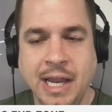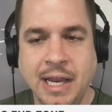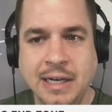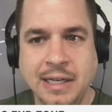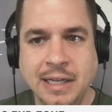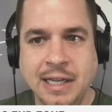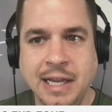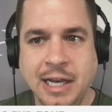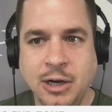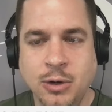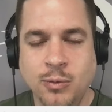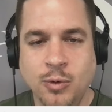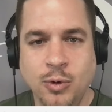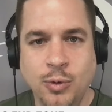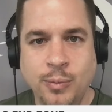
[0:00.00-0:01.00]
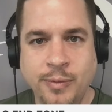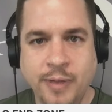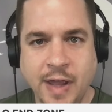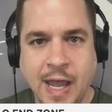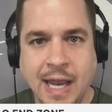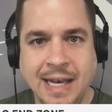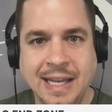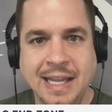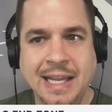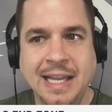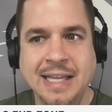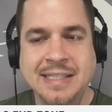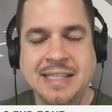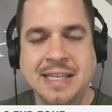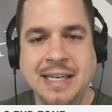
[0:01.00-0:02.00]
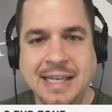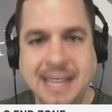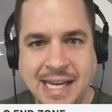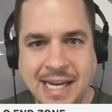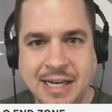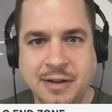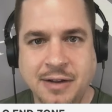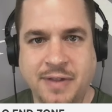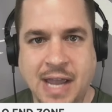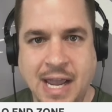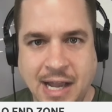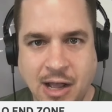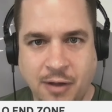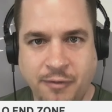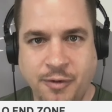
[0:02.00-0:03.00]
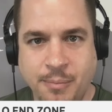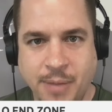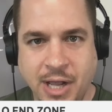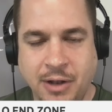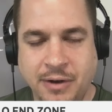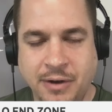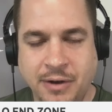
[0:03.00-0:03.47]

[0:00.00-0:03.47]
and in a room that is in need of that alpha male